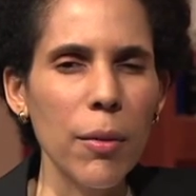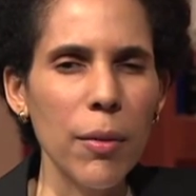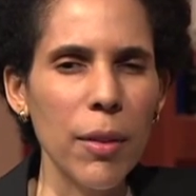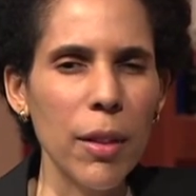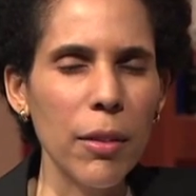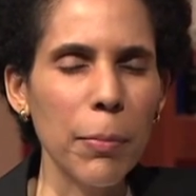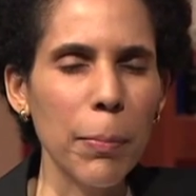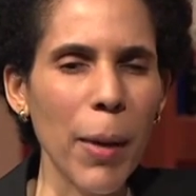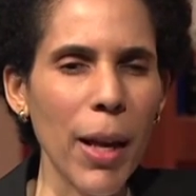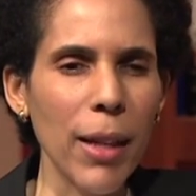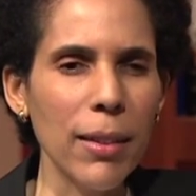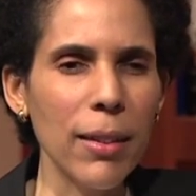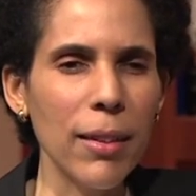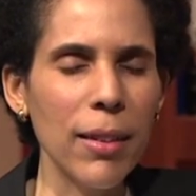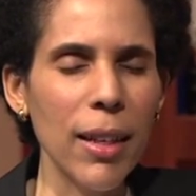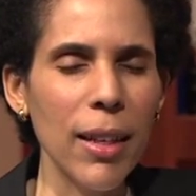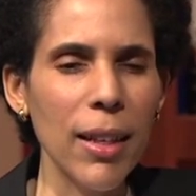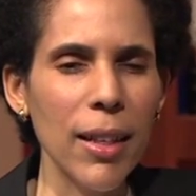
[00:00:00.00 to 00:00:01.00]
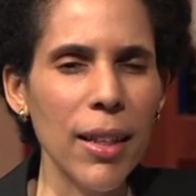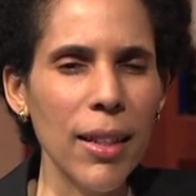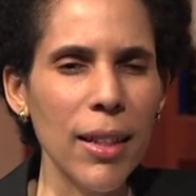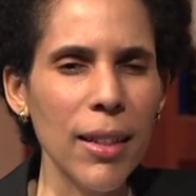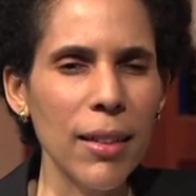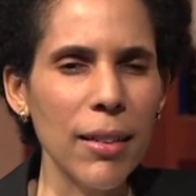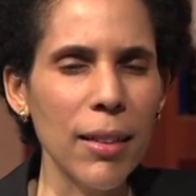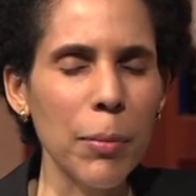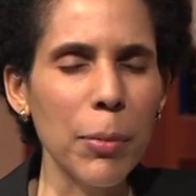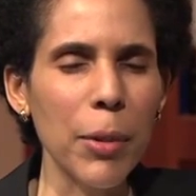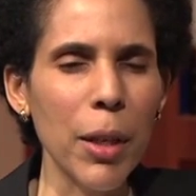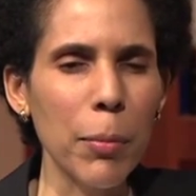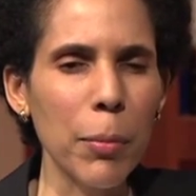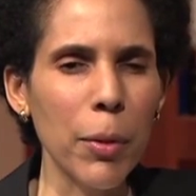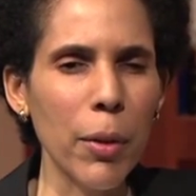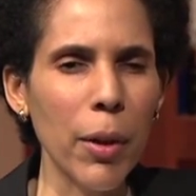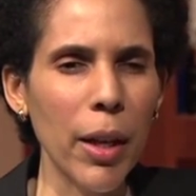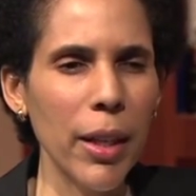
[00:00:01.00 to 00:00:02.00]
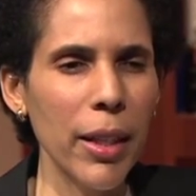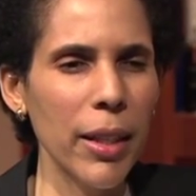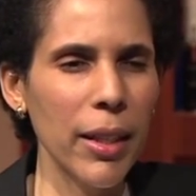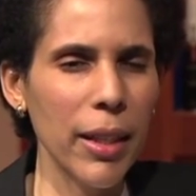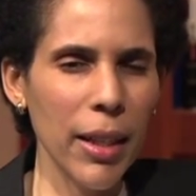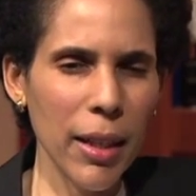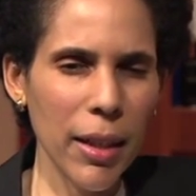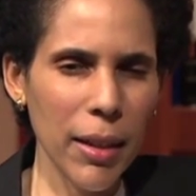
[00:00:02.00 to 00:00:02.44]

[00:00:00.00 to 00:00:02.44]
This past September, I